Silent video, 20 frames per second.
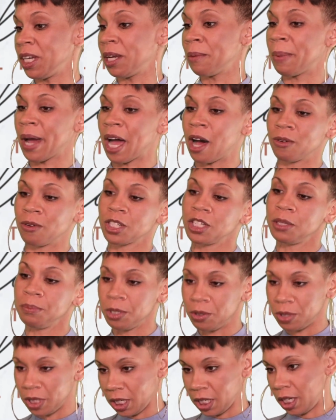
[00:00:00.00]
about
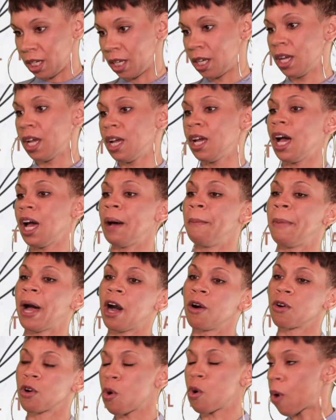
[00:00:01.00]
community,
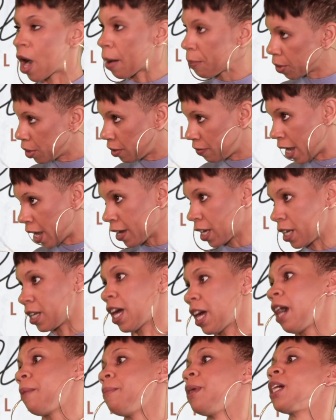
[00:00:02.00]
about cooperative
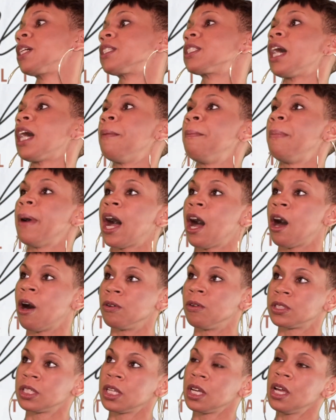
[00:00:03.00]
economics,
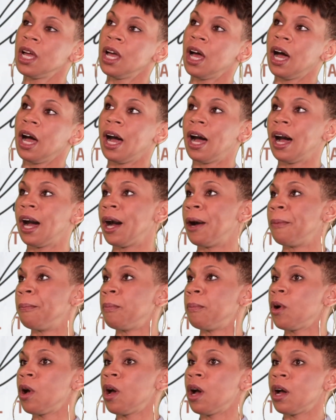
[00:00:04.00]
about
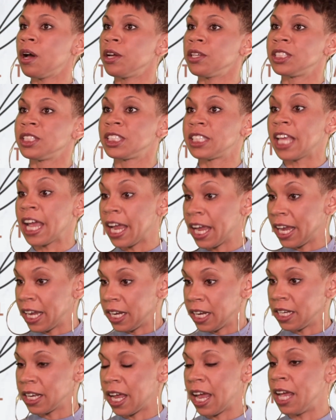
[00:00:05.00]

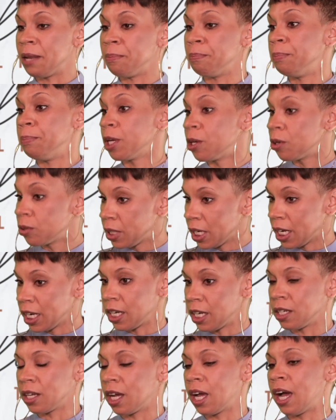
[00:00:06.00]
staying and
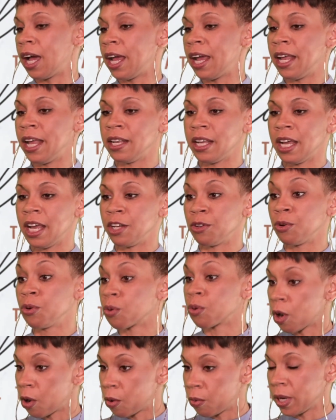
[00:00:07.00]
building and
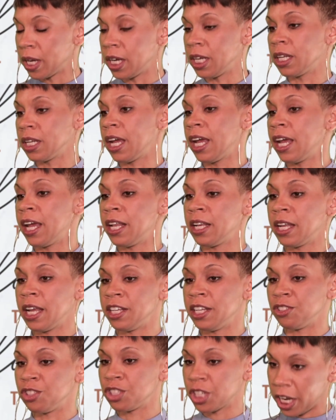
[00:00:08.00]
growing
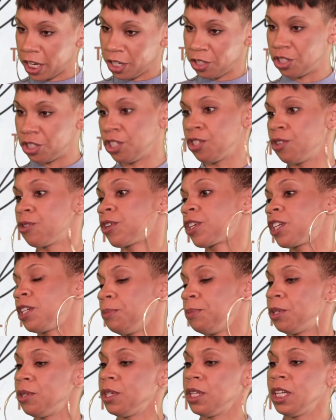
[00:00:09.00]
and changing your
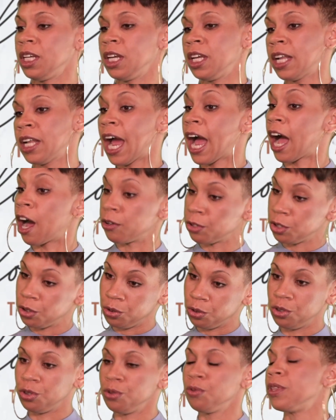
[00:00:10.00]
community and how you
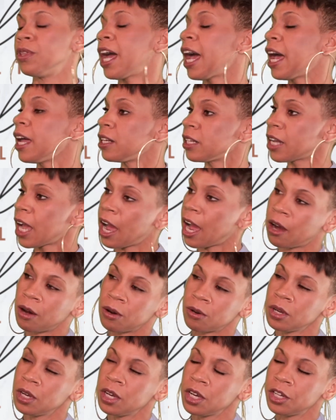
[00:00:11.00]
do that and
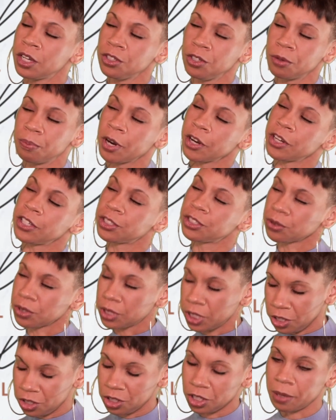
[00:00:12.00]
how you're very
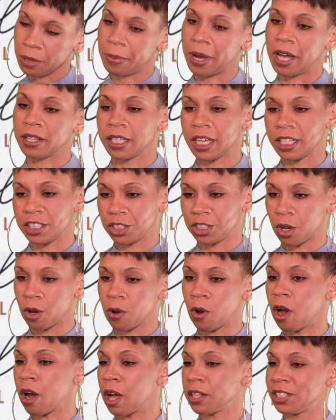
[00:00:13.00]
strategic about that.
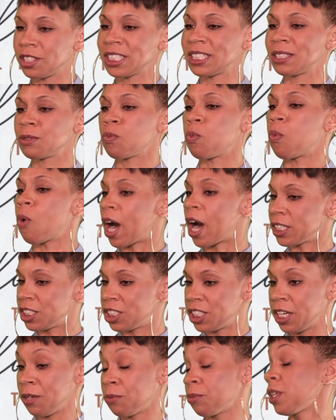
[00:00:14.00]
So just
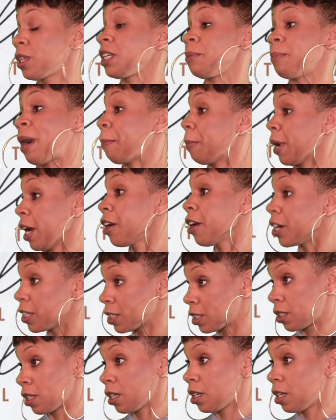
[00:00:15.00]
watching really my parents